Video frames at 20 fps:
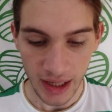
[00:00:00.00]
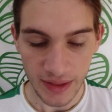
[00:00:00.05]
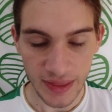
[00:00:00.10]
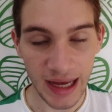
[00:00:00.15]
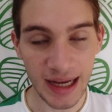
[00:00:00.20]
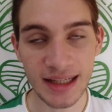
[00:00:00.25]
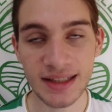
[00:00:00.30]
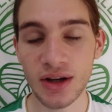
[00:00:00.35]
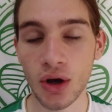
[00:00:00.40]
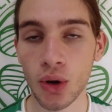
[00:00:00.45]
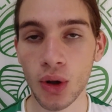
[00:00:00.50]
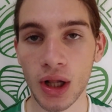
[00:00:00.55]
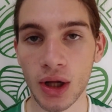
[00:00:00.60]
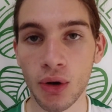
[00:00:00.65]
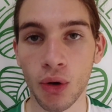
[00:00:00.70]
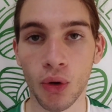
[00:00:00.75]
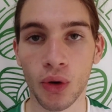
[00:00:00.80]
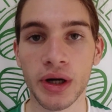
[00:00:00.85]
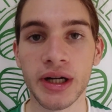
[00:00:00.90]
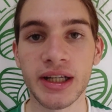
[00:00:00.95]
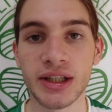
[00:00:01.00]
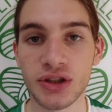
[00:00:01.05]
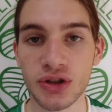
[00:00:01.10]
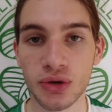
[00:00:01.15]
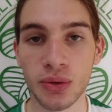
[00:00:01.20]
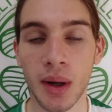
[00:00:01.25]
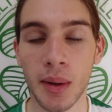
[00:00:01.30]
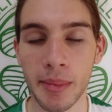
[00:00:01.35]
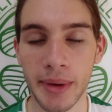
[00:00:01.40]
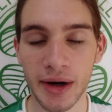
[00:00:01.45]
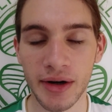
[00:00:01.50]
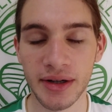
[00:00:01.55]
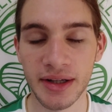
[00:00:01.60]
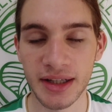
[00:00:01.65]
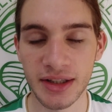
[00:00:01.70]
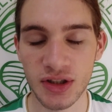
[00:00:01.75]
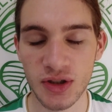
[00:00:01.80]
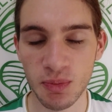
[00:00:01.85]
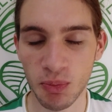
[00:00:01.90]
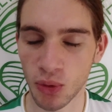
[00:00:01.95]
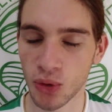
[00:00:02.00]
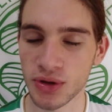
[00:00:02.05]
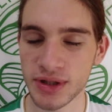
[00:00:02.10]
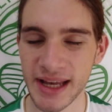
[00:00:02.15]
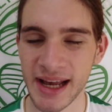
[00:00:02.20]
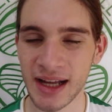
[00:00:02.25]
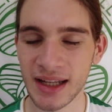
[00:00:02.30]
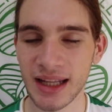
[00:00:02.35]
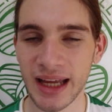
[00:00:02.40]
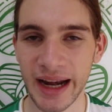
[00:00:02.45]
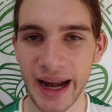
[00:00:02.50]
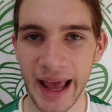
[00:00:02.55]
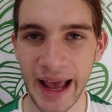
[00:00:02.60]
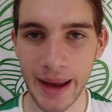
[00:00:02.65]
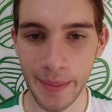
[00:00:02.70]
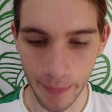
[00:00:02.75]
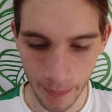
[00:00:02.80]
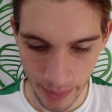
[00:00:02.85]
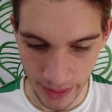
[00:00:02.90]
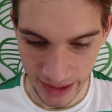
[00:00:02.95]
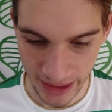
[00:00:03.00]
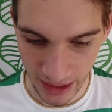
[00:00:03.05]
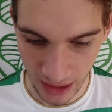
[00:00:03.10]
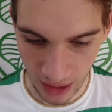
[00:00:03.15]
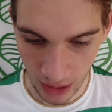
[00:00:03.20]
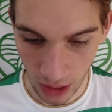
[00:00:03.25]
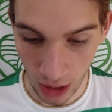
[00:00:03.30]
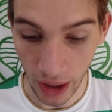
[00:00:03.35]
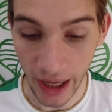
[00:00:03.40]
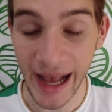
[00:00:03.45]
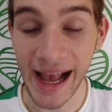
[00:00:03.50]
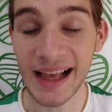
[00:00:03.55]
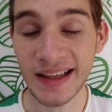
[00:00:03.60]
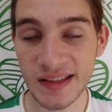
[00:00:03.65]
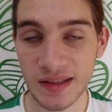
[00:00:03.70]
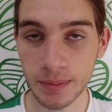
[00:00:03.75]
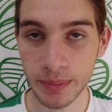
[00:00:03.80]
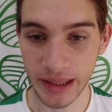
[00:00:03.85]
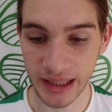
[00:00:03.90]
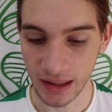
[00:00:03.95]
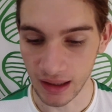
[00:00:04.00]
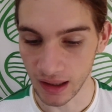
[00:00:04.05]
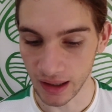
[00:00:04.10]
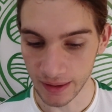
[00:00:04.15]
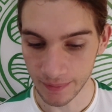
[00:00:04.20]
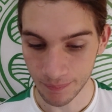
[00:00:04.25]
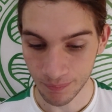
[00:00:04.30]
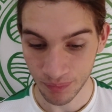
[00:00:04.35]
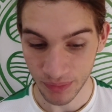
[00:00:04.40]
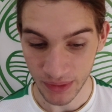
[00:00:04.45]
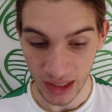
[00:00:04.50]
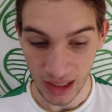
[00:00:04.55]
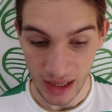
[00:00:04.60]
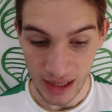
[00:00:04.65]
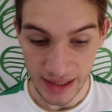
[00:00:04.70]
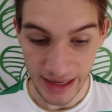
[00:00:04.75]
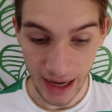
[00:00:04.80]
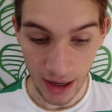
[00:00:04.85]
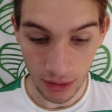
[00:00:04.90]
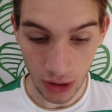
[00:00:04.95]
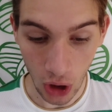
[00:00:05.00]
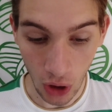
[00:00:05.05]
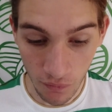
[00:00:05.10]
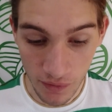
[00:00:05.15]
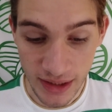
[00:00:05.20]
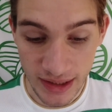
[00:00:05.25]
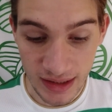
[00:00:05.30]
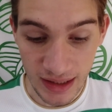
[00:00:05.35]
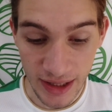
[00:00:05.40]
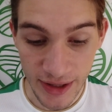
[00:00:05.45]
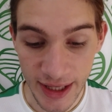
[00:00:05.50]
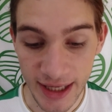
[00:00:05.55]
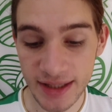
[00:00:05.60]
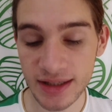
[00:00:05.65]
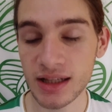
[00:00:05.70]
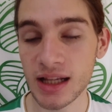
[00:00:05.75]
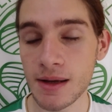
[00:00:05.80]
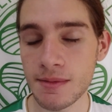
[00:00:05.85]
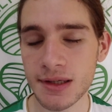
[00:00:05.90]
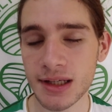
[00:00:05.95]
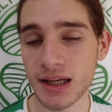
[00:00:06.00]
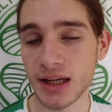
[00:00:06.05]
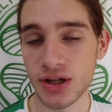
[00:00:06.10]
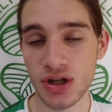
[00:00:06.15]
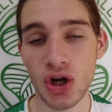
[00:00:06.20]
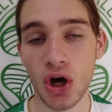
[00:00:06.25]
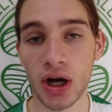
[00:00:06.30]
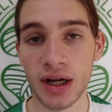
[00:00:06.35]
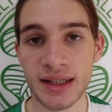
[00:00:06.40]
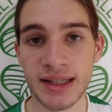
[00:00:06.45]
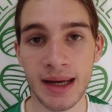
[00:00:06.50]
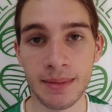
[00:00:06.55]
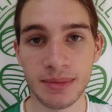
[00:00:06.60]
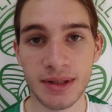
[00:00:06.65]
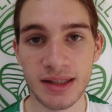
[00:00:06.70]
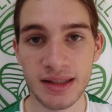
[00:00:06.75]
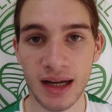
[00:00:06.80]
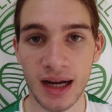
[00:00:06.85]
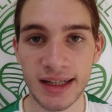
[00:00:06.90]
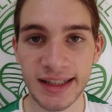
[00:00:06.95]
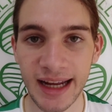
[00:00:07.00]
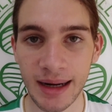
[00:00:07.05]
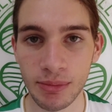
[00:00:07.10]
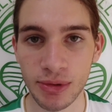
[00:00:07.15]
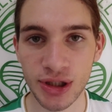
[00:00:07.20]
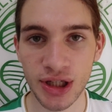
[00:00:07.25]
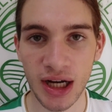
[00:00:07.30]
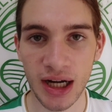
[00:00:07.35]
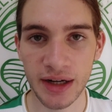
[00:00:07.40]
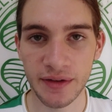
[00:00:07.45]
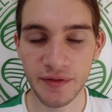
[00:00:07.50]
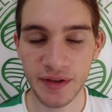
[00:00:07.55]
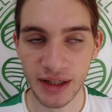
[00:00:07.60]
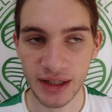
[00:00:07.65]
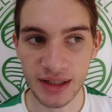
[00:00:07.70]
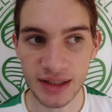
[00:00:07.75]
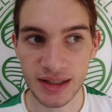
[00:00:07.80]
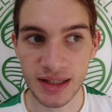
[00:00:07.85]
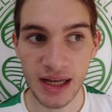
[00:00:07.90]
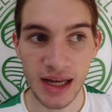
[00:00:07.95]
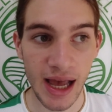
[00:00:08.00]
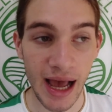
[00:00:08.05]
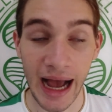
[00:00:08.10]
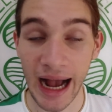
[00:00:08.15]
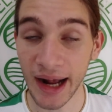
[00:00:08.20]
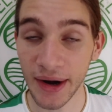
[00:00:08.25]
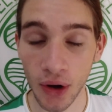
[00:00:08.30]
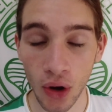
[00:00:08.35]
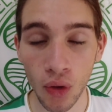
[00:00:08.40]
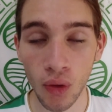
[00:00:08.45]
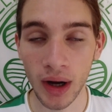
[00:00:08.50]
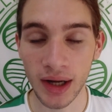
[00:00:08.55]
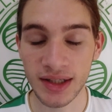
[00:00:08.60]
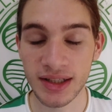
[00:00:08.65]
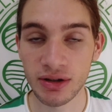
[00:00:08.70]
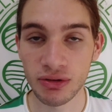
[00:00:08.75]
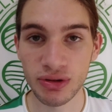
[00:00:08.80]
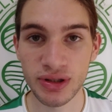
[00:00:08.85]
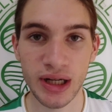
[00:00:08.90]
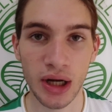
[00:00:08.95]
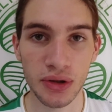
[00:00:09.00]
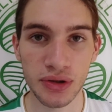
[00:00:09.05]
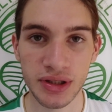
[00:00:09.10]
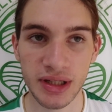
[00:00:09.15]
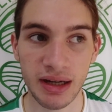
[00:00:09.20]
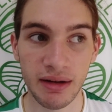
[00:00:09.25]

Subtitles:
That is all according to American sports outlet SBI. Now, obviously these clubs cannot attempt to sign Cameron Carter-Vickers at all until Celtic